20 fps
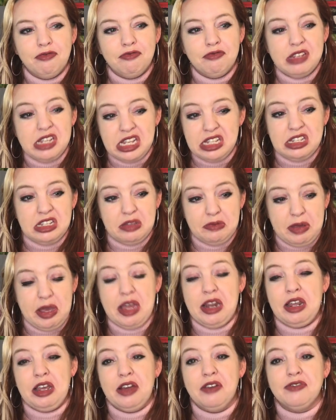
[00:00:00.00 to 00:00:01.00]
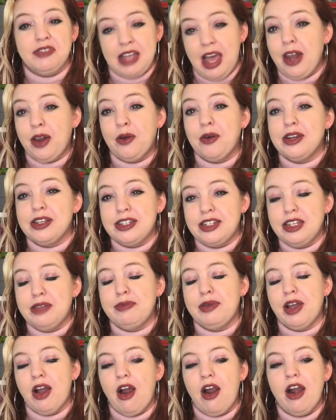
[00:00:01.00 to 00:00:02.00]
since the beginning of categories
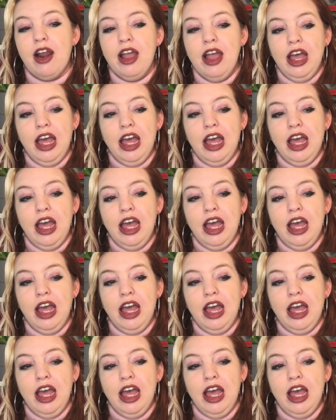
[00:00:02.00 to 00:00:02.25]
TBR.